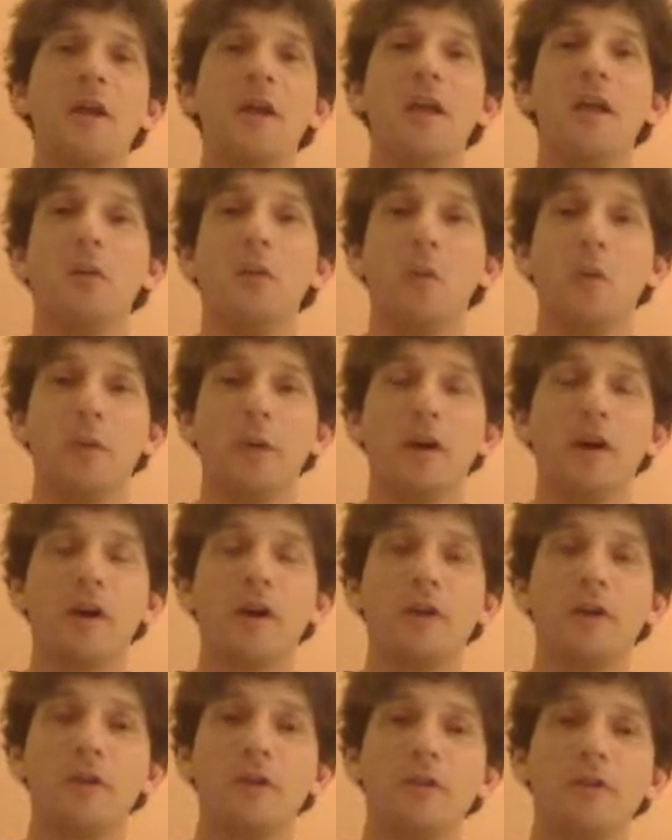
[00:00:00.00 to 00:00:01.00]
And what we
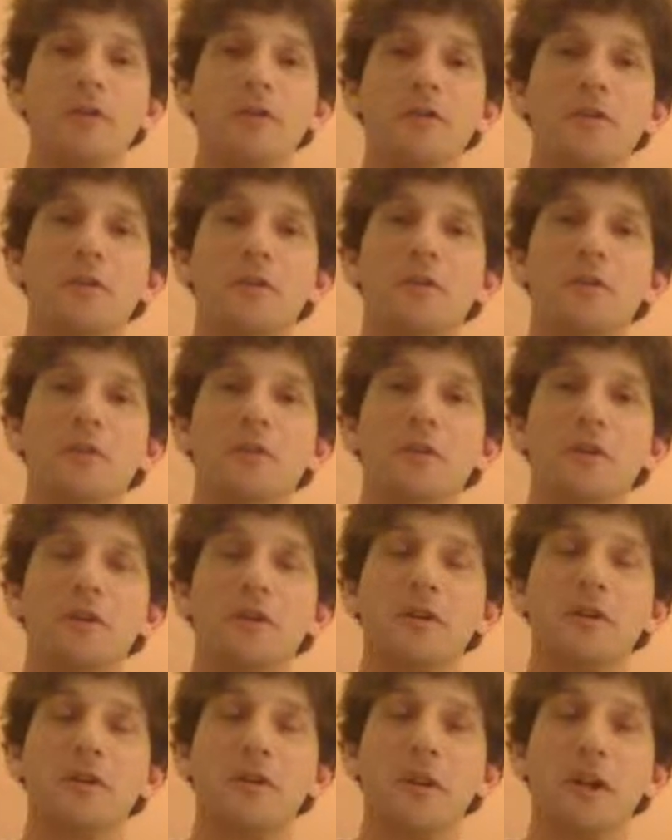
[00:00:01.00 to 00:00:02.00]
are going to do is we're
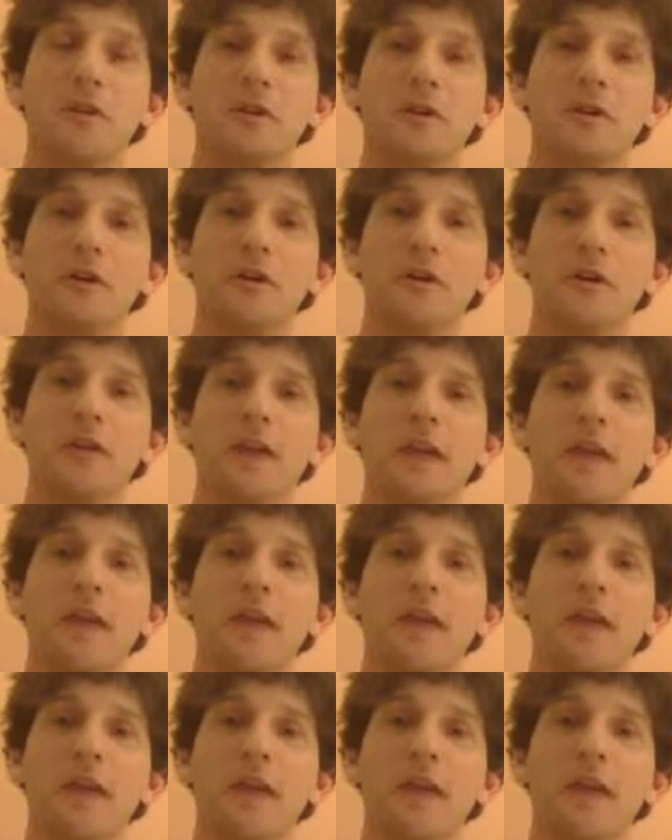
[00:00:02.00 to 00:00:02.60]
going to take a look